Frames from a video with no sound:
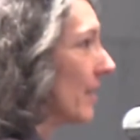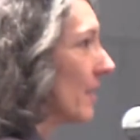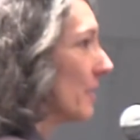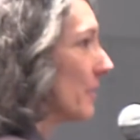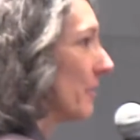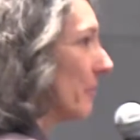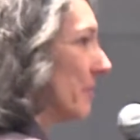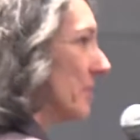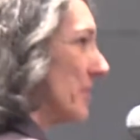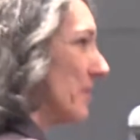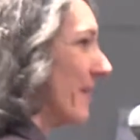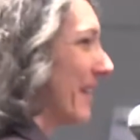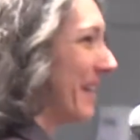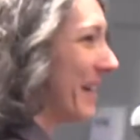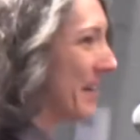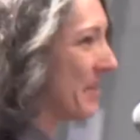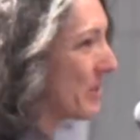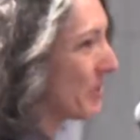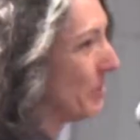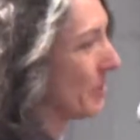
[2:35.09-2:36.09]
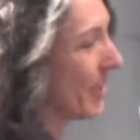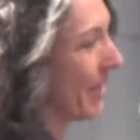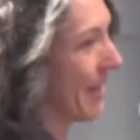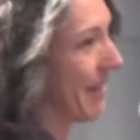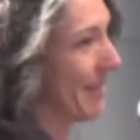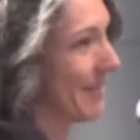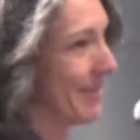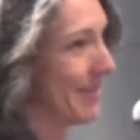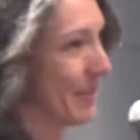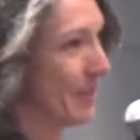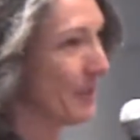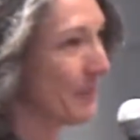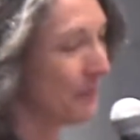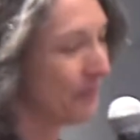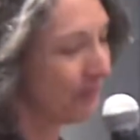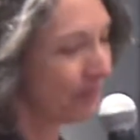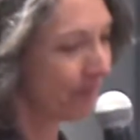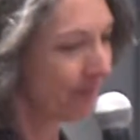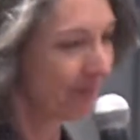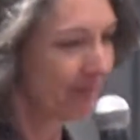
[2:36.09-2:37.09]
So I went to my high school counselor.
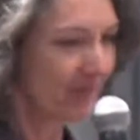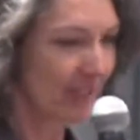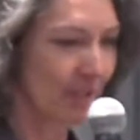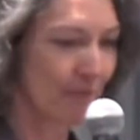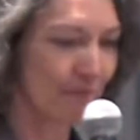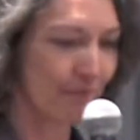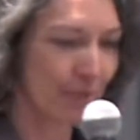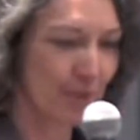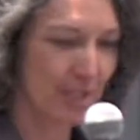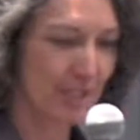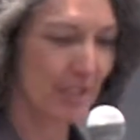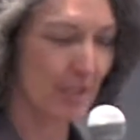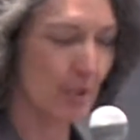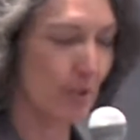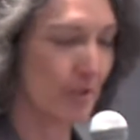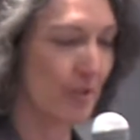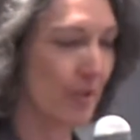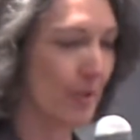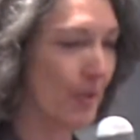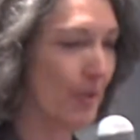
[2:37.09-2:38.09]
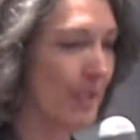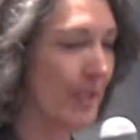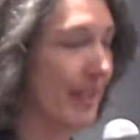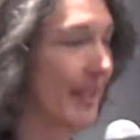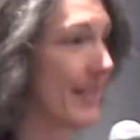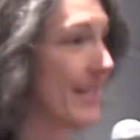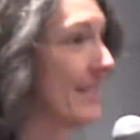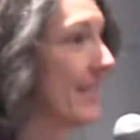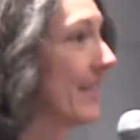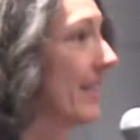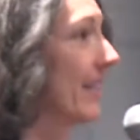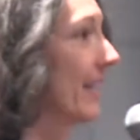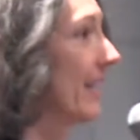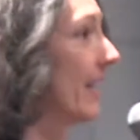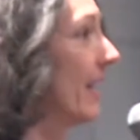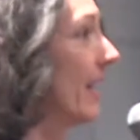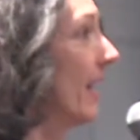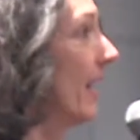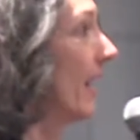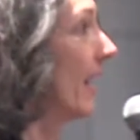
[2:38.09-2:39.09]
I'm 14 years old, and I
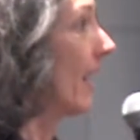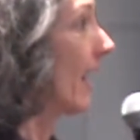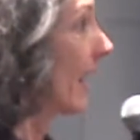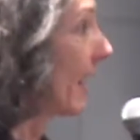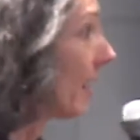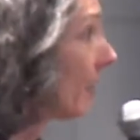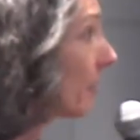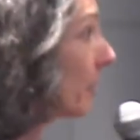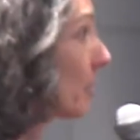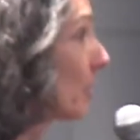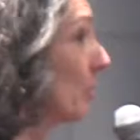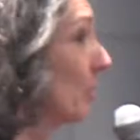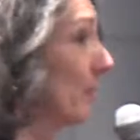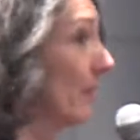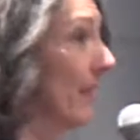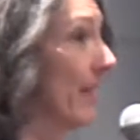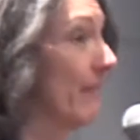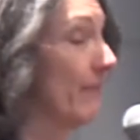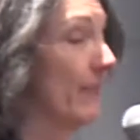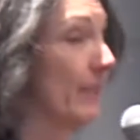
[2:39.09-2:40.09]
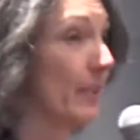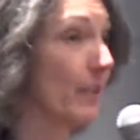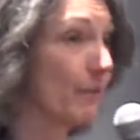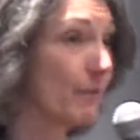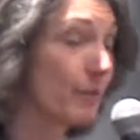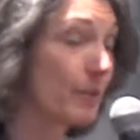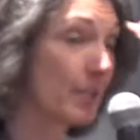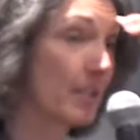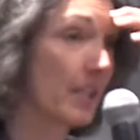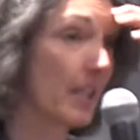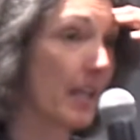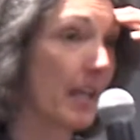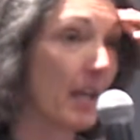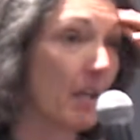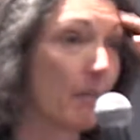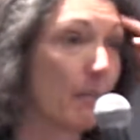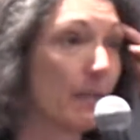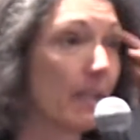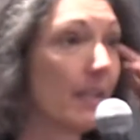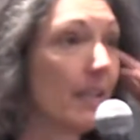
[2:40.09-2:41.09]
said, I want to apply for the Air Force
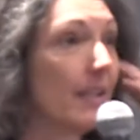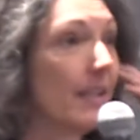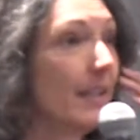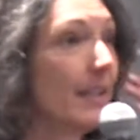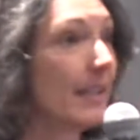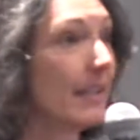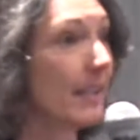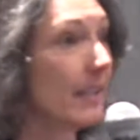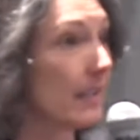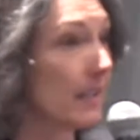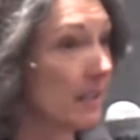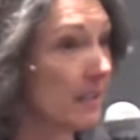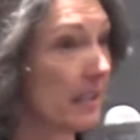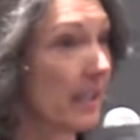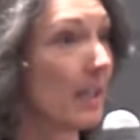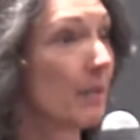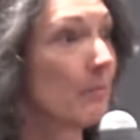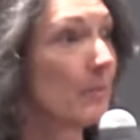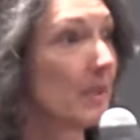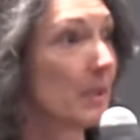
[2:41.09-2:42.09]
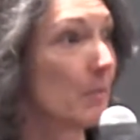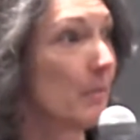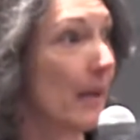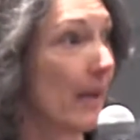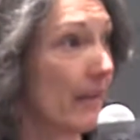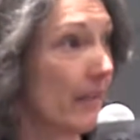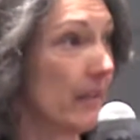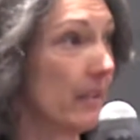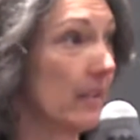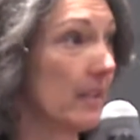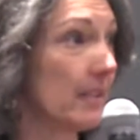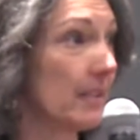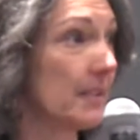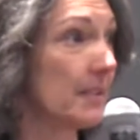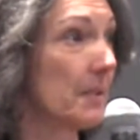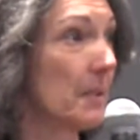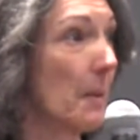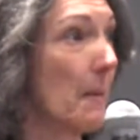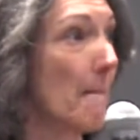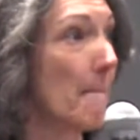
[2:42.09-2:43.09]
Academy. Can you tell me about
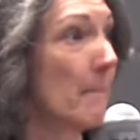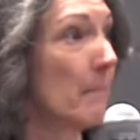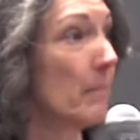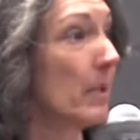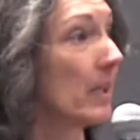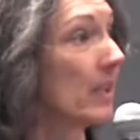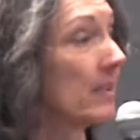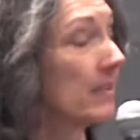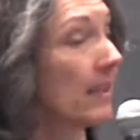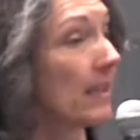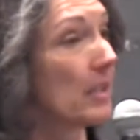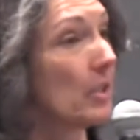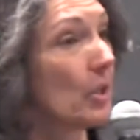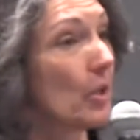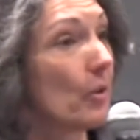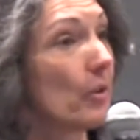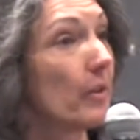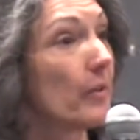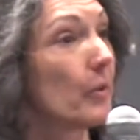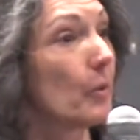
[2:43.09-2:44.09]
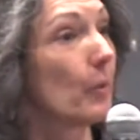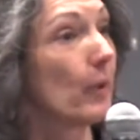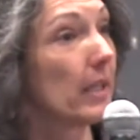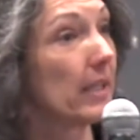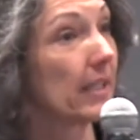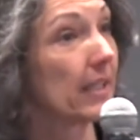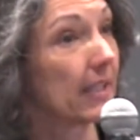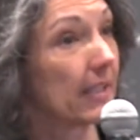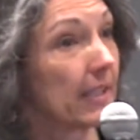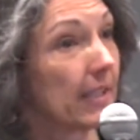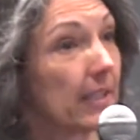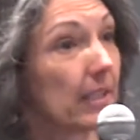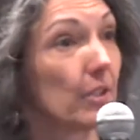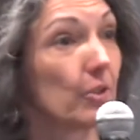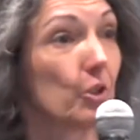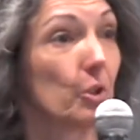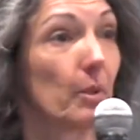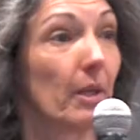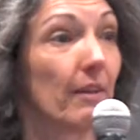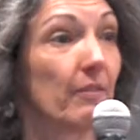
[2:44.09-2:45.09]
this? Because I know that the way to get in
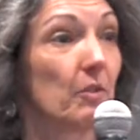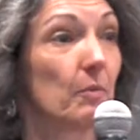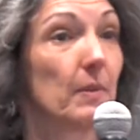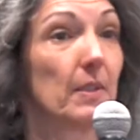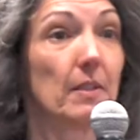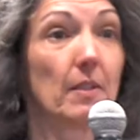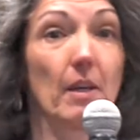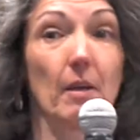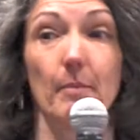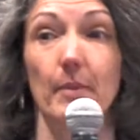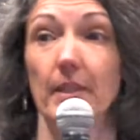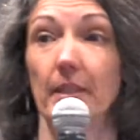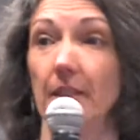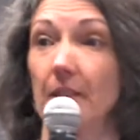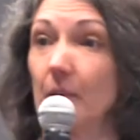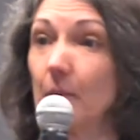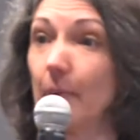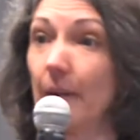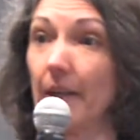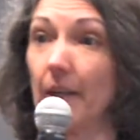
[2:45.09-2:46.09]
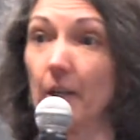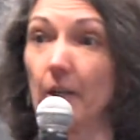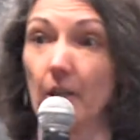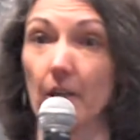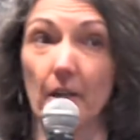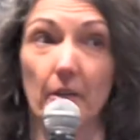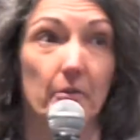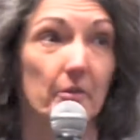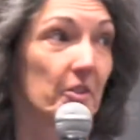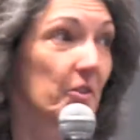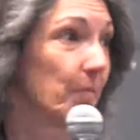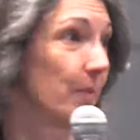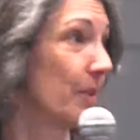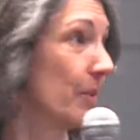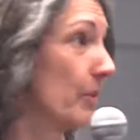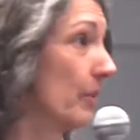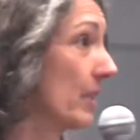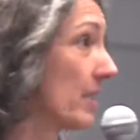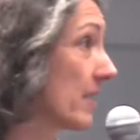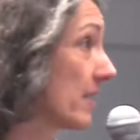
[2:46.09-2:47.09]
is you have to be nominated by a
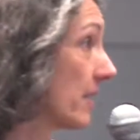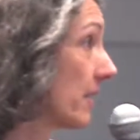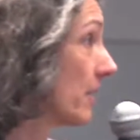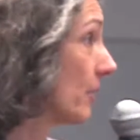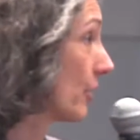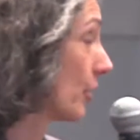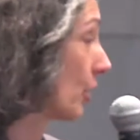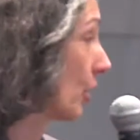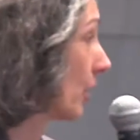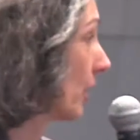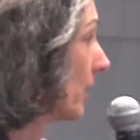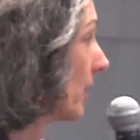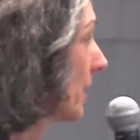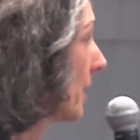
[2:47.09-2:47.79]
congressman or a senator.